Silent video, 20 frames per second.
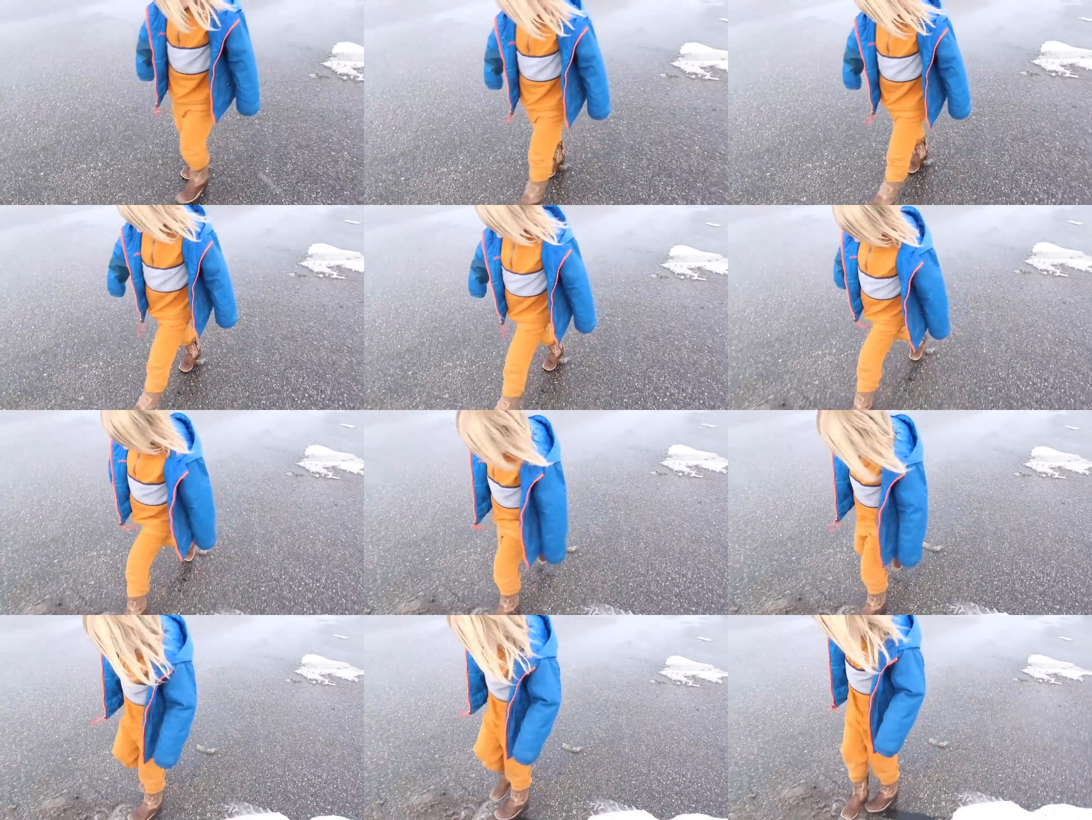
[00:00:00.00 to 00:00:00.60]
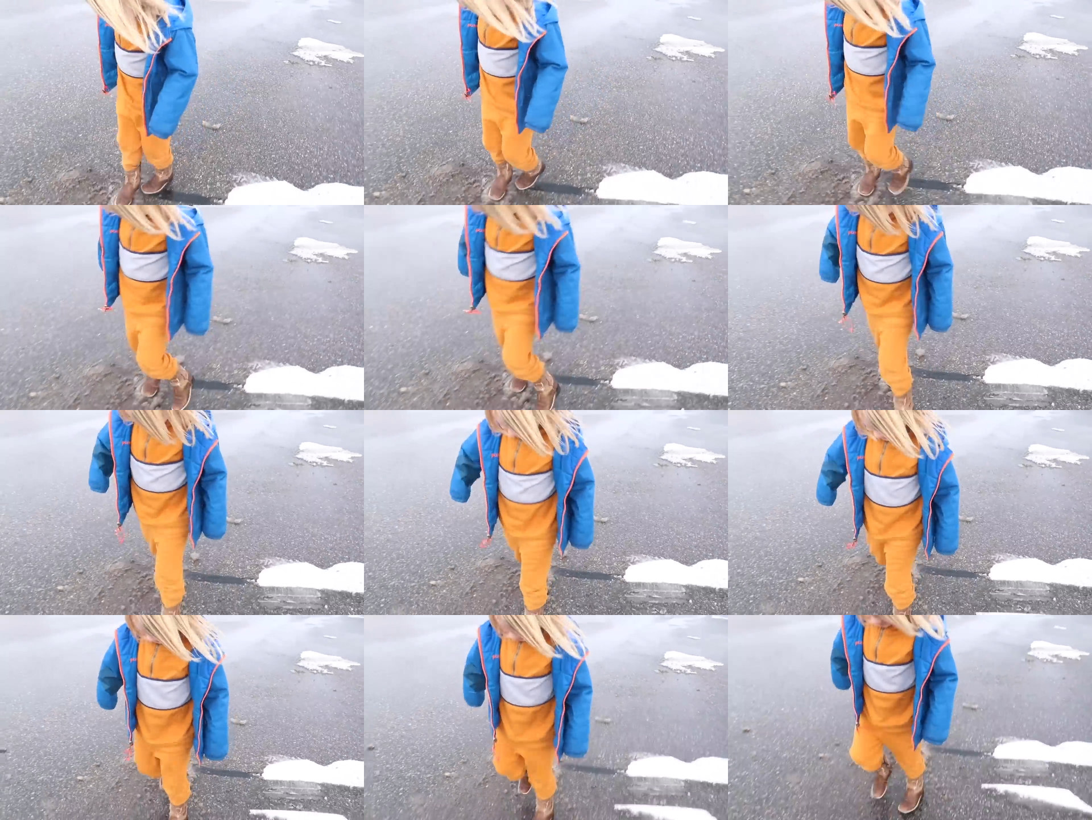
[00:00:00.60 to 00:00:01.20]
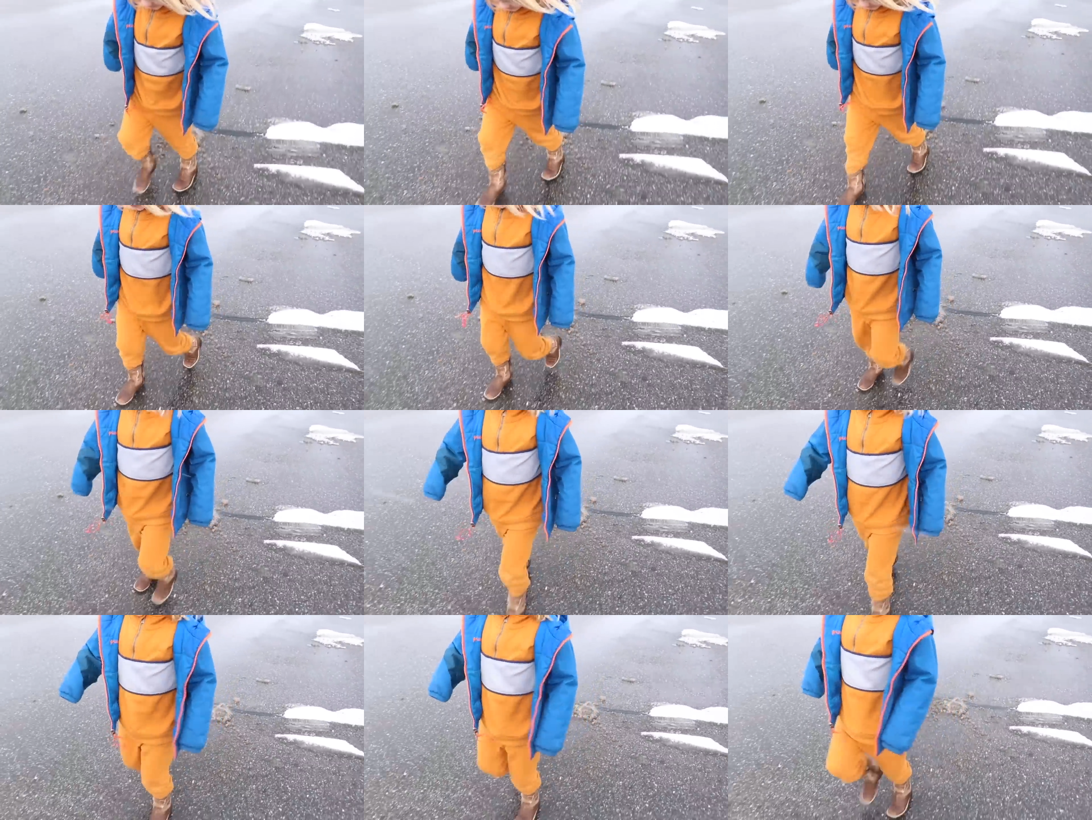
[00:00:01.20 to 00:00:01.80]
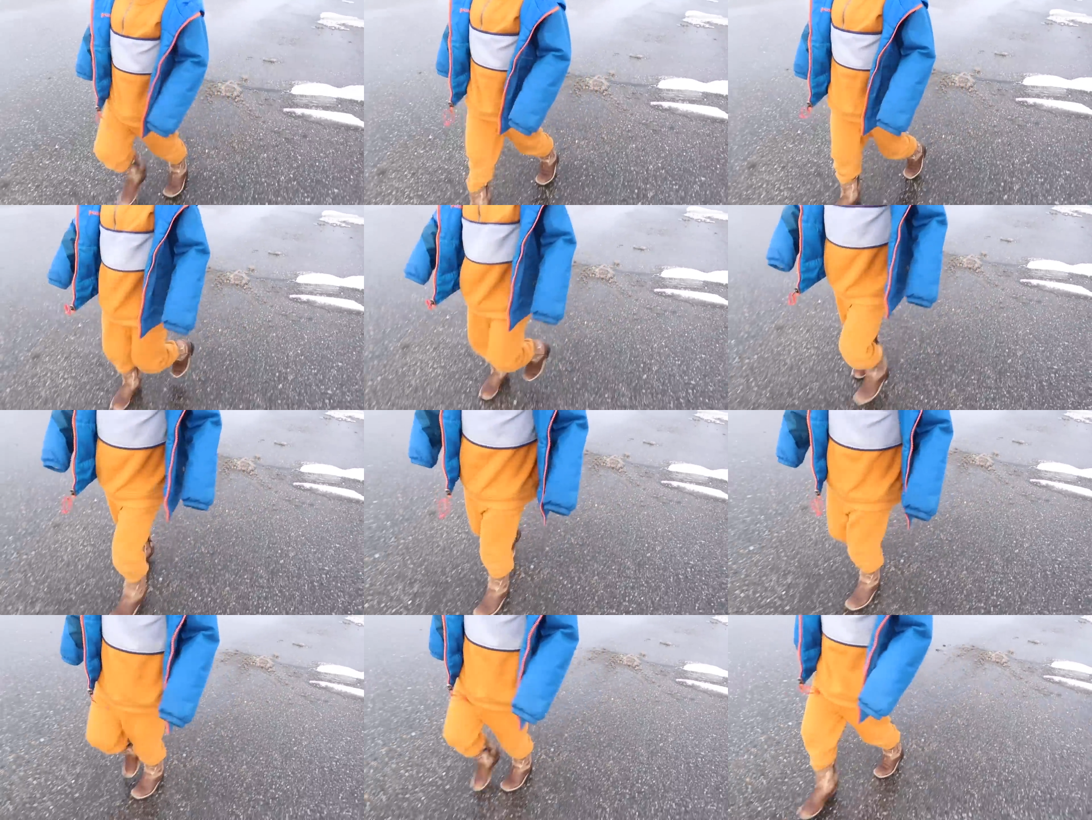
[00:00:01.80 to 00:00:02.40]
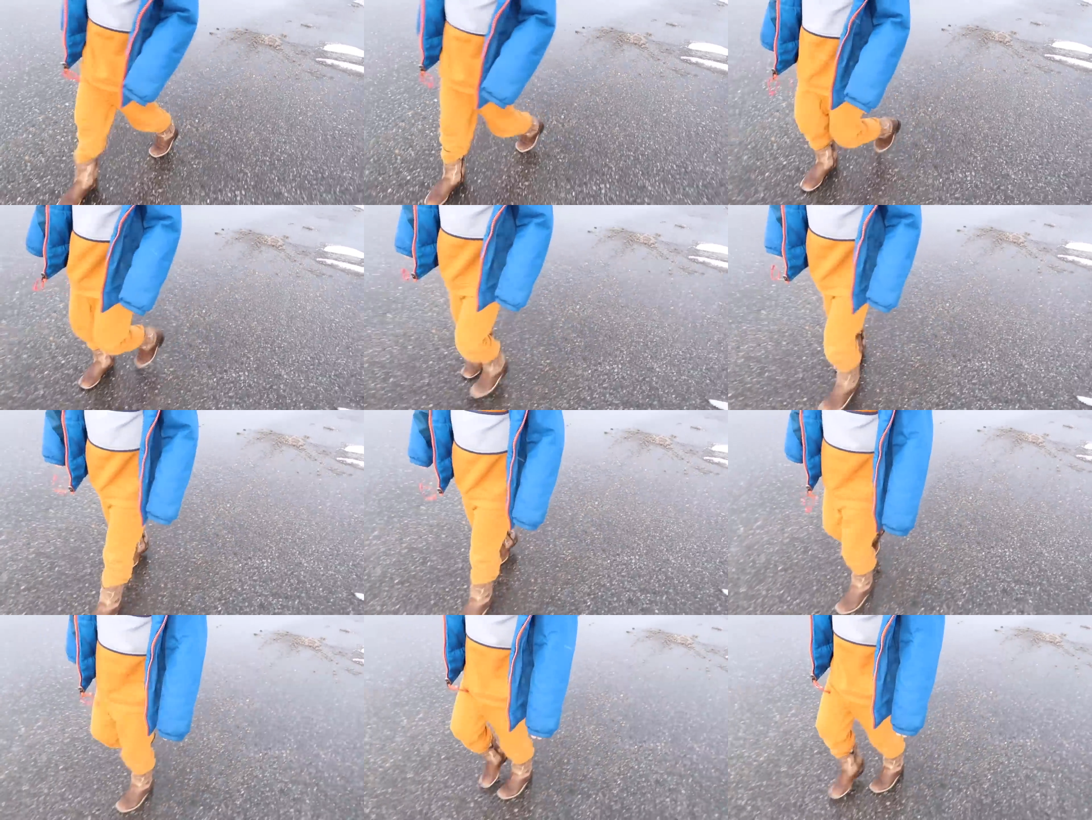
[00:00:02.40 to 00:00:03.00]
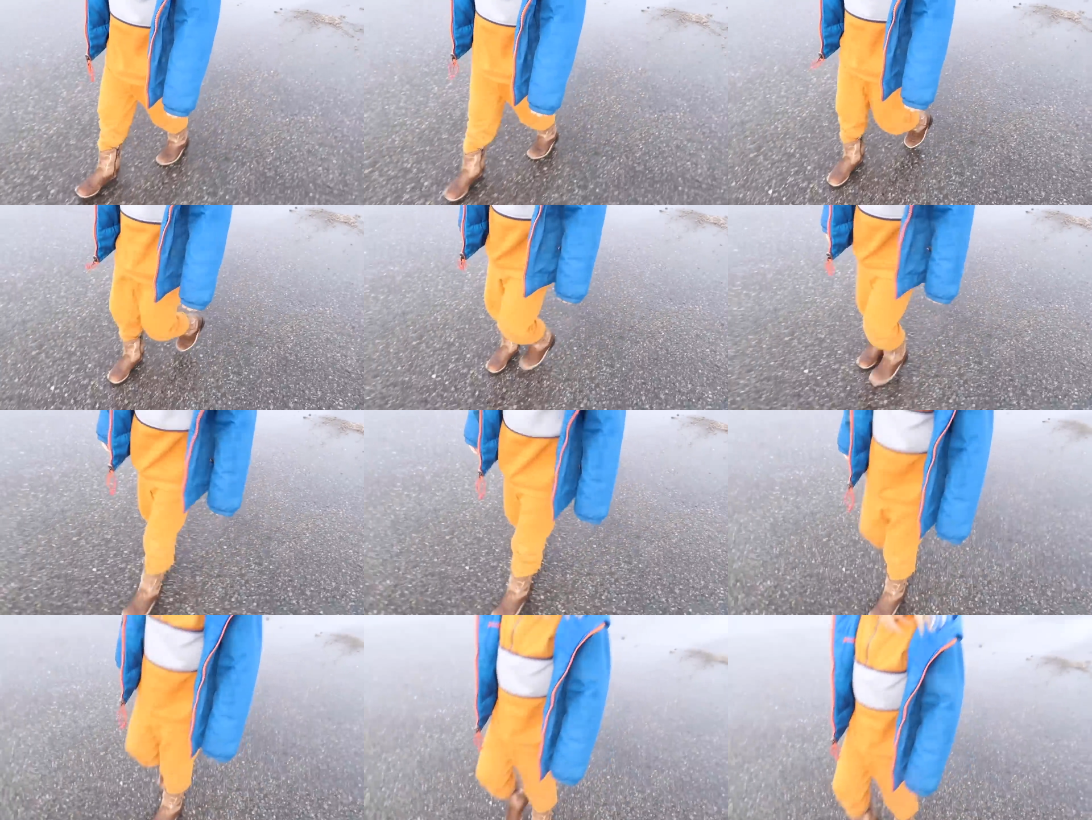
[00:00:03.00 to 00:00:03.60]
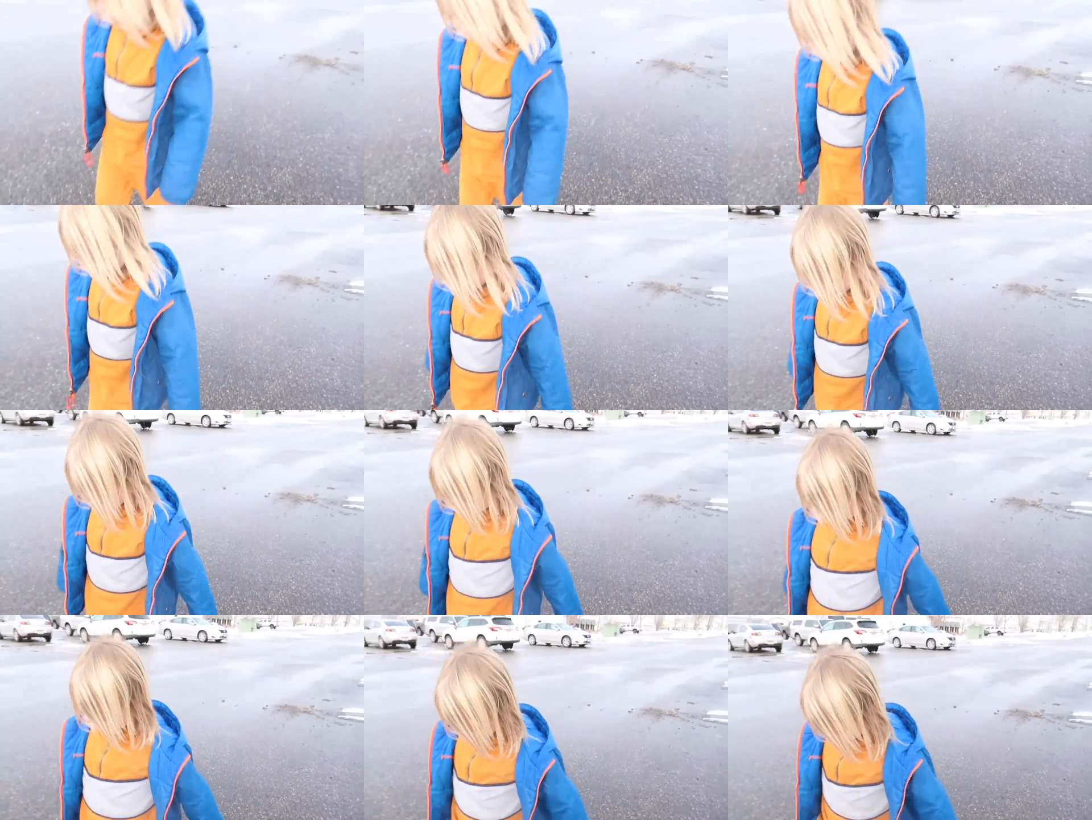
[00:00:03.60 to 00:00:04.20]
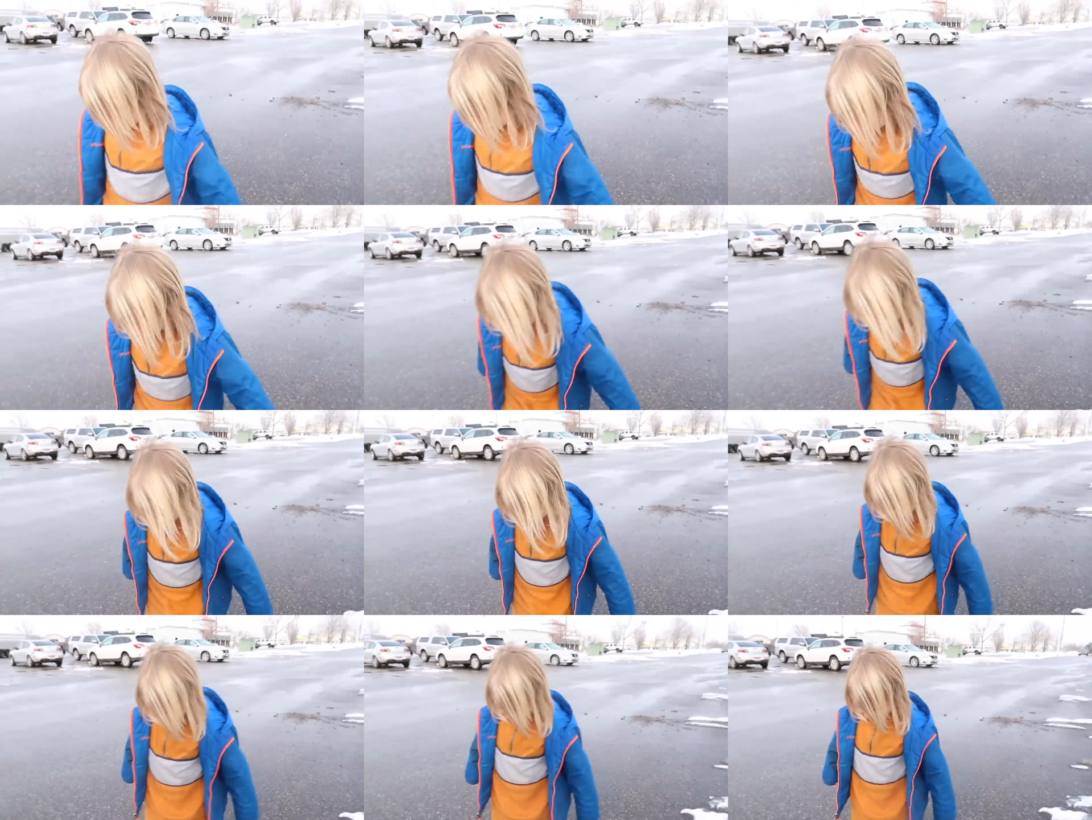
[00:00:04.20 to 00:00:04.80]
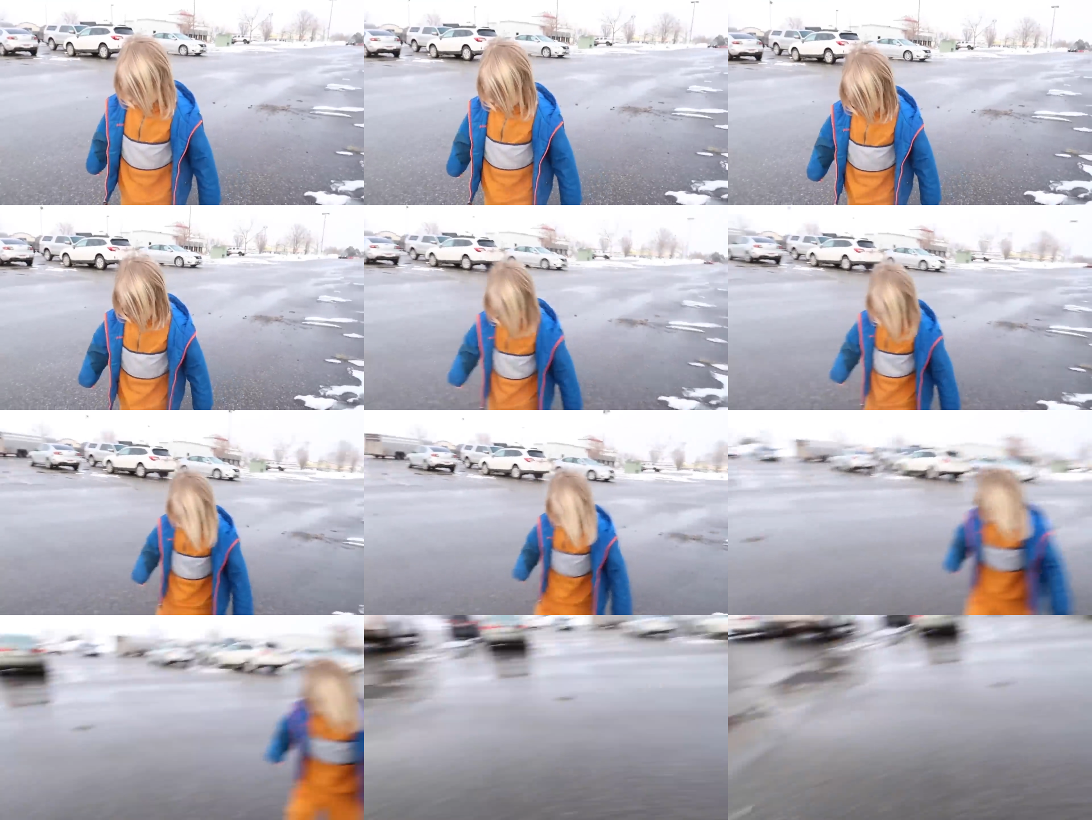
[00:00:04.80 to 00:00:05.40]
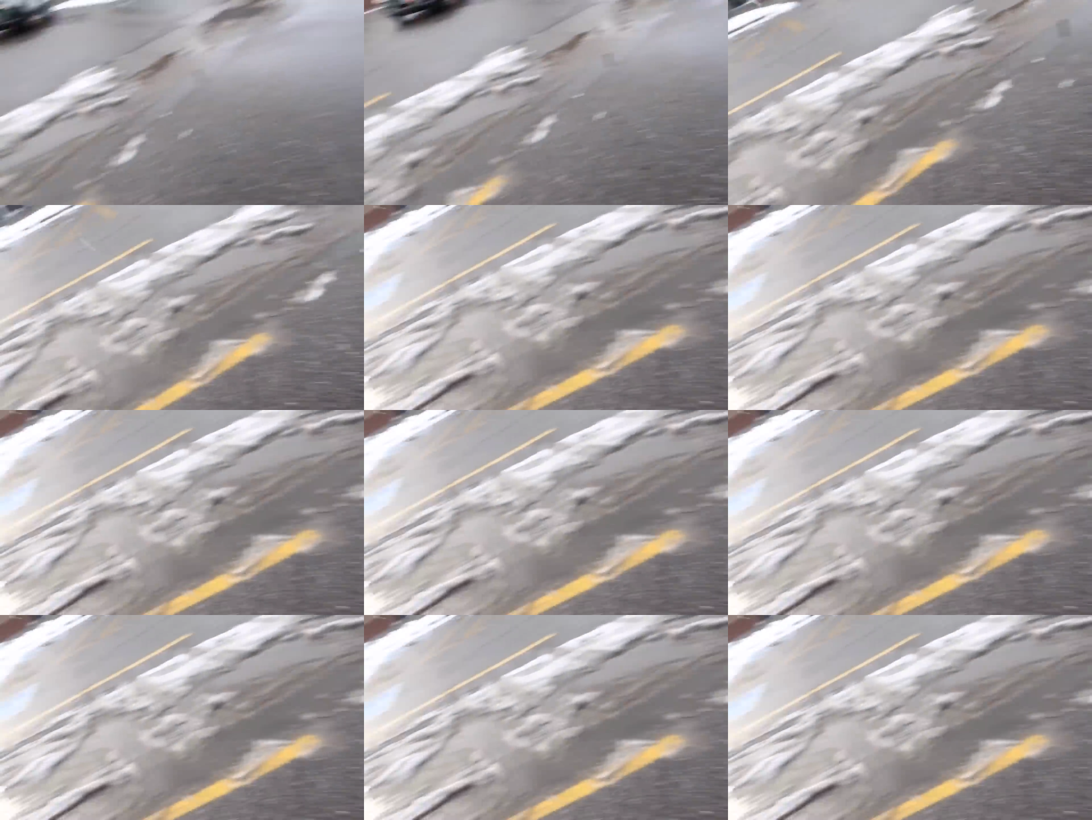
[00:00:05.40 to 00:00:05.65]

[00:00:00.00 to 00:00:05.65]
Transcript: [unreadable: no face in view]